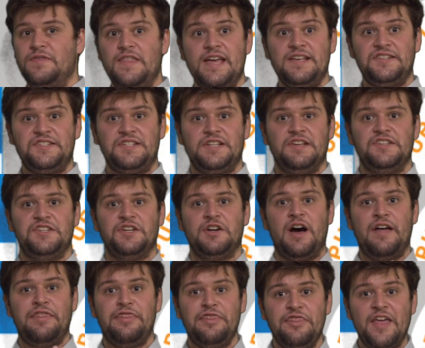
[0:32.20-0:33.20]
This is an
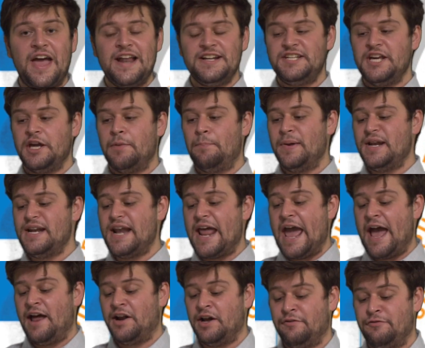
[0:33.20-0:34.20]
authentic
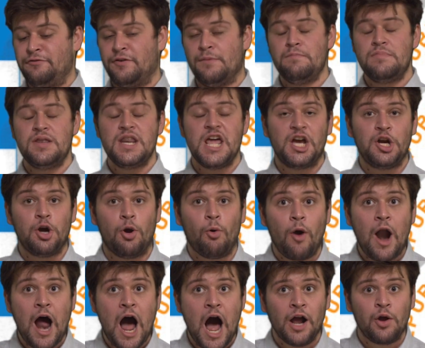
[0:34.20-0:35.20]
banana from
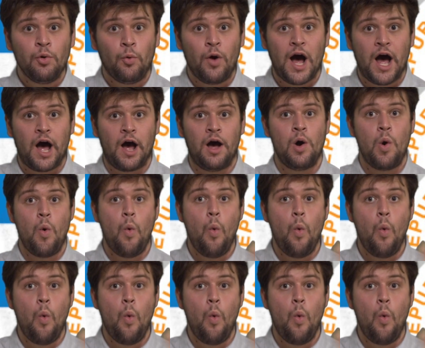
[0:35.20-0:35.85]
Nicaragua.